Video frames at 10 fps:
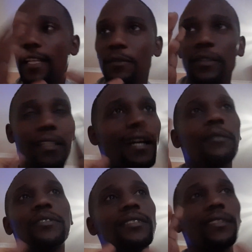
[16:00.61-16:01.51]
Anyway, I
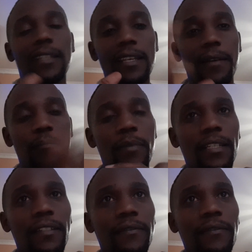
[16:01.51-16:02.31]
was just there, but